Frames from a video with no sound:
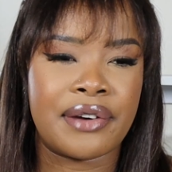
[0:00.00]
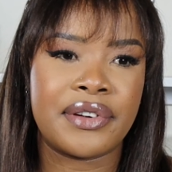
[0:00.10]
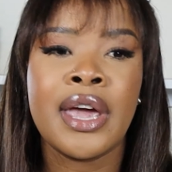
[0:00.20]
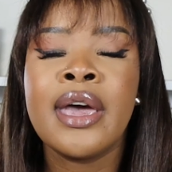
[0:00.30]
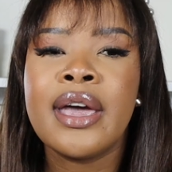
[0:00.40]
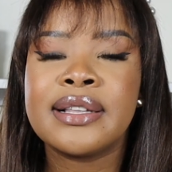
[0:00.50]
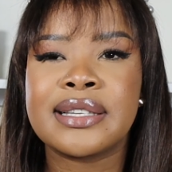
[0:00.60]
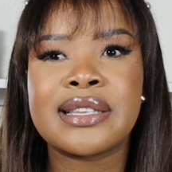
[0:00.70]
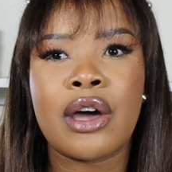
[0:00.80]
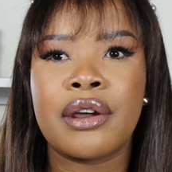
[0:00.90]
Africa. It's
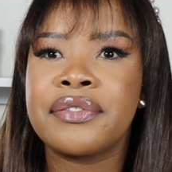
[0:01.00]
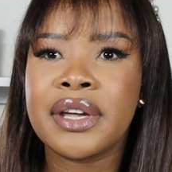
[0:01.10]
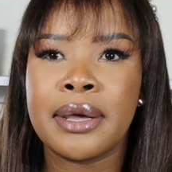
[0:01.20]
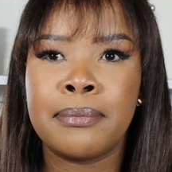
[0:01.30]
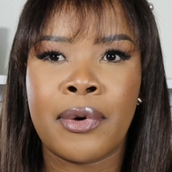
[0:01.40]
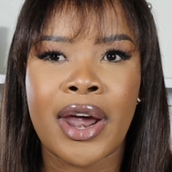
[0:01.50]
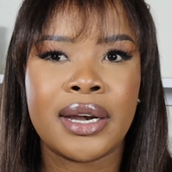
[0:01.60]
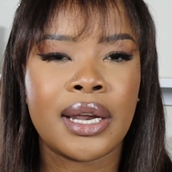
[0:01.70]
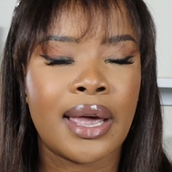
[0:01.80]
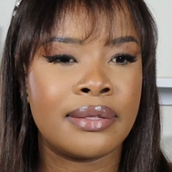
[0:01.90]
a South African
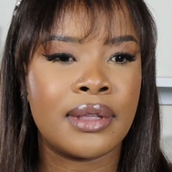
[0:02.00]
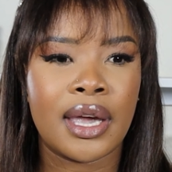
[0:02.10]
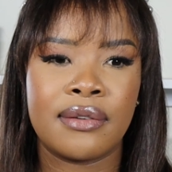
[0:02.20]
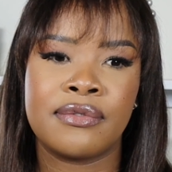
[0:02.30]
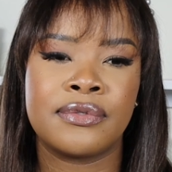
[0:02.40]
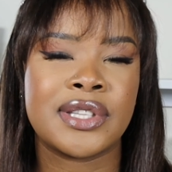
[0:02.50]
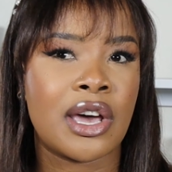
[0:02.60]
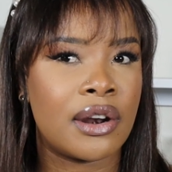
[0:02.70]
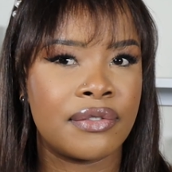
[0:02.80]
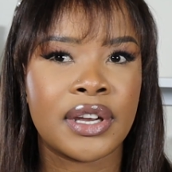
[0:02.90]
brand and they have
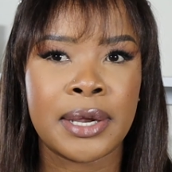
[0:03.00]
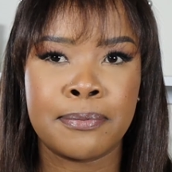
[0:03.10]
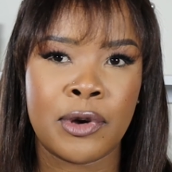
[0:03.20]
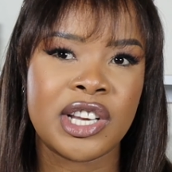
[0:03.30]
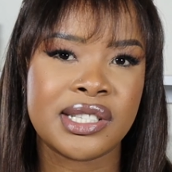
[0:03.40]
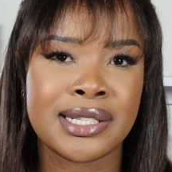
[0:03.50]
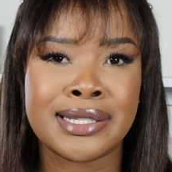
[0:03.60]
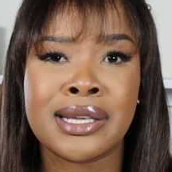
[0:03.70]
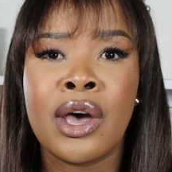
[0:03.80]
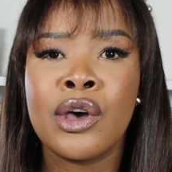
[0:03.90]
South African
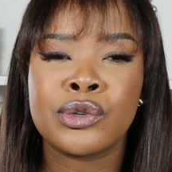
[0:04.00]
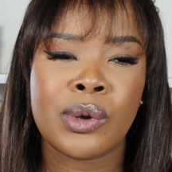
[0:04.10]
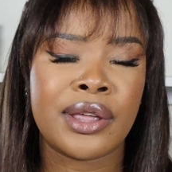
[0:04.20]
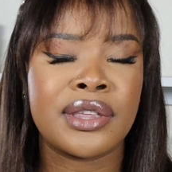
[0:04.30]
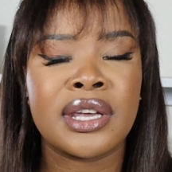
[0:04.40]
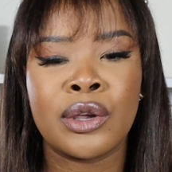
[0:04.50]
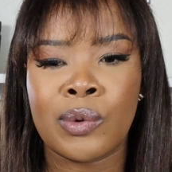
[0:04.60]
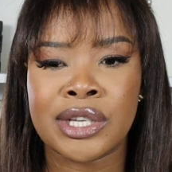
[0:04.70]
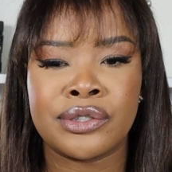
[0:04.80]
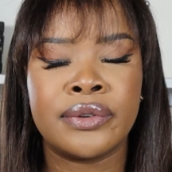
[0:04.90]
branches. So I think it
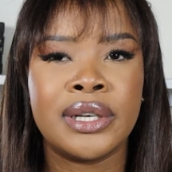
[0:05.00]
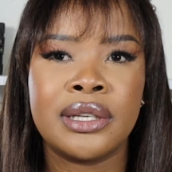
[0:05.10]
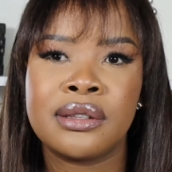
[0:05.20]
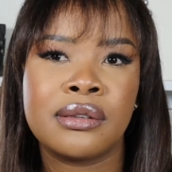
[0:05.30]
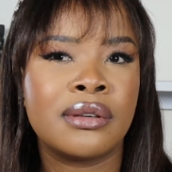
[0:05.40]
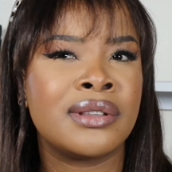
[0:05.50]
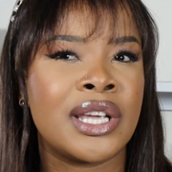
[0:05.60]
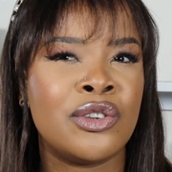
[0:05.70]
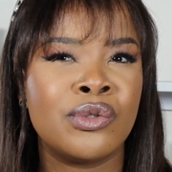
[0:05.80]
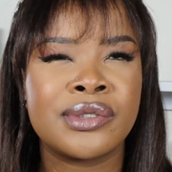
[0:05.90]
was really,
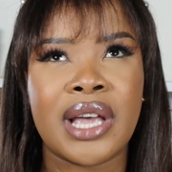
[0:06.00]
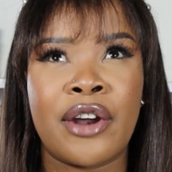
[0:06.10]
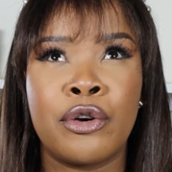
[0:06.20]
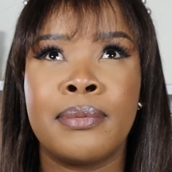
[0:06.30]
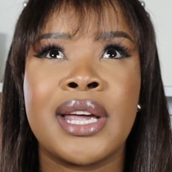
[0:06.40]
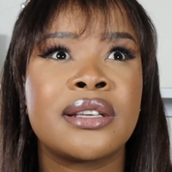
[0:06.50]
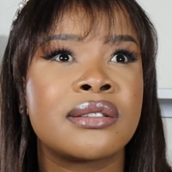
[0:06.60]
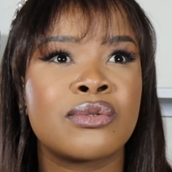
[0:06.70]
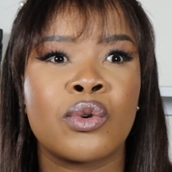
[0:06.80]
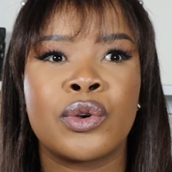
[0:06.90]
they use Aramex,
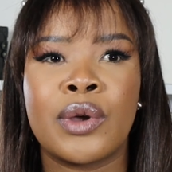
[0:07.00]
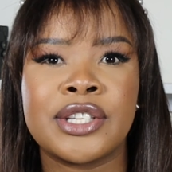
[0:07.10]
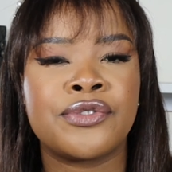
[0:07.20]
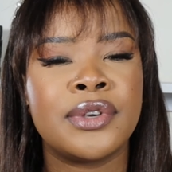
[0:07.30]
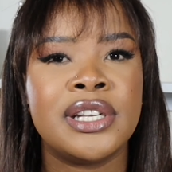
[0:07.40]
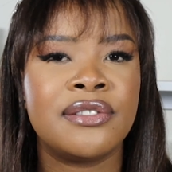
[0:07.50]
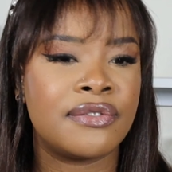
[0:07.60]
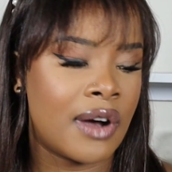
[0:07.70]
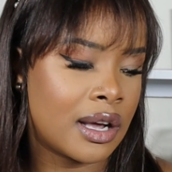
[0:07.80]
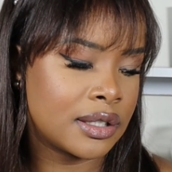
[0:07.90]
so it was really
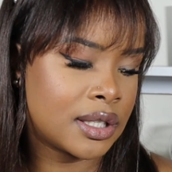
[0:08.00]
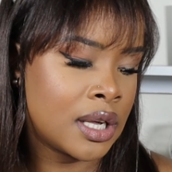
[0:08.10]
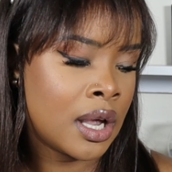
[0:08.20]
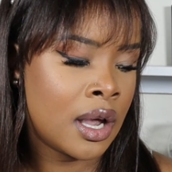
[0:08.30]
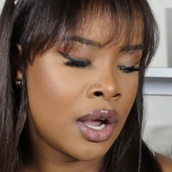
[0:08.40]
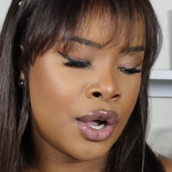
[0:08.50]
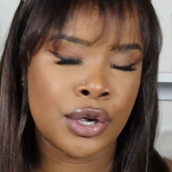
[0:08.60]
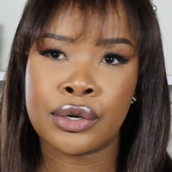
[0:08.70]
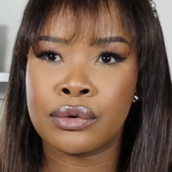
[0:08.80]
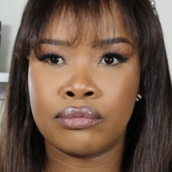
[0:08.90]
fast
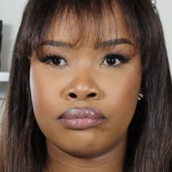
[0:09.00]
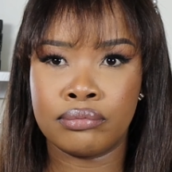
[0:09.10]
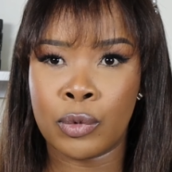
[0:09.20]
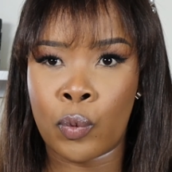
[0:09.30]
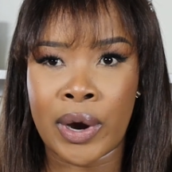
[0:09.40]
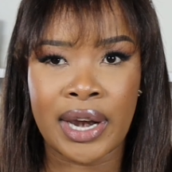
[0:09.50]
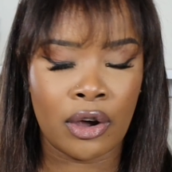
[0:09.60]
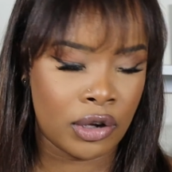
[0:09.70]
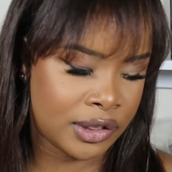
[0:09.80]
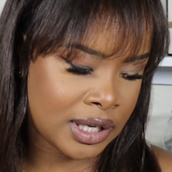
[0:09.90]
when I
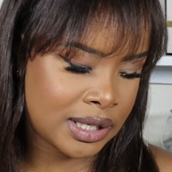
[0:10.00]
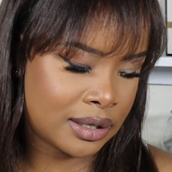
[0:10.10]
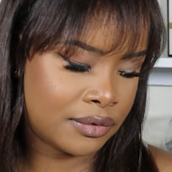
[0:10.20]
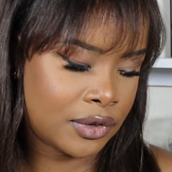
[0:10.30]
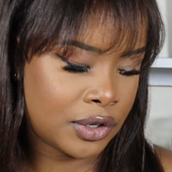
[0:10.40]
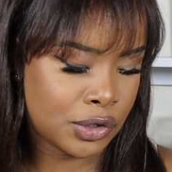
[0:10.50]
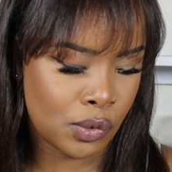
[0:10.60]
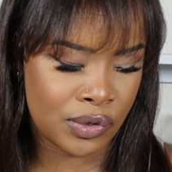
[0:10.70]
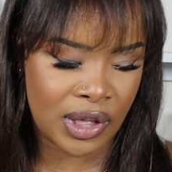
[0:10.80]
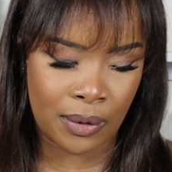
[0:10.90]
got the delivery.
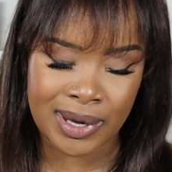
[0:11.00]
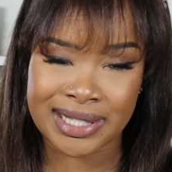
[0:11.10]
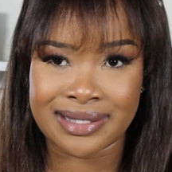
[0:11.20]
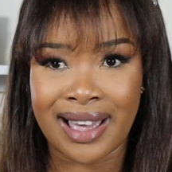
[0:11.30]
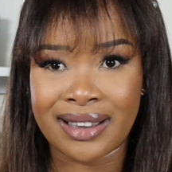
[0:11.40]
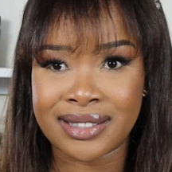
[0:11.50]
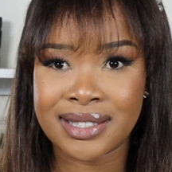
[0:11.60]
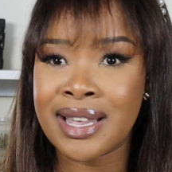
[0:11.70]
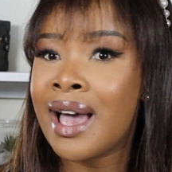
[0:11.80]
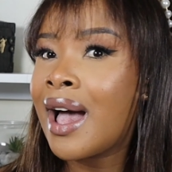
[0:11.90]
So that was nice.